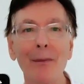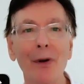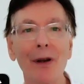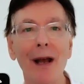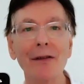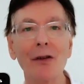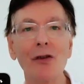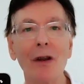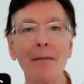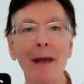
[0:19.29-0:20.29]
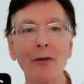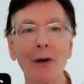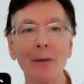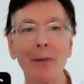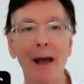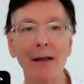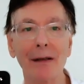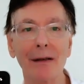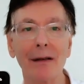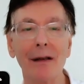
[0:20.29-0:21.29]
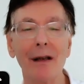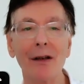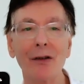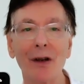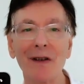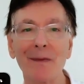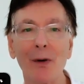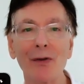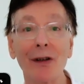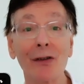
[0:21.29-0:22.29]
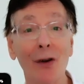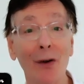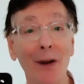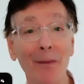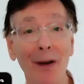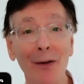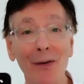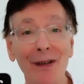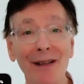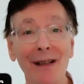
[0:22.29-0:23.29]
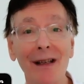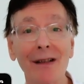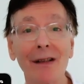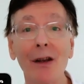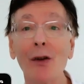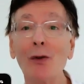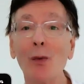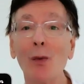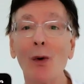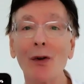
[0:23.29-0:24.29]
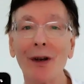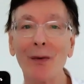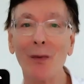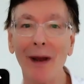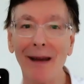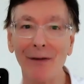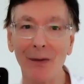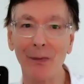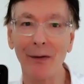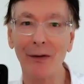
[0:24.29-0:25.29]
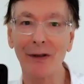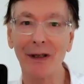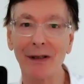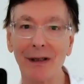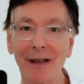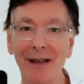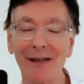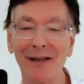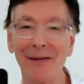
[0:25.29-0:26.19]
but as a geometric pattern, transposing sonic periodicities to water wavelet periodicities.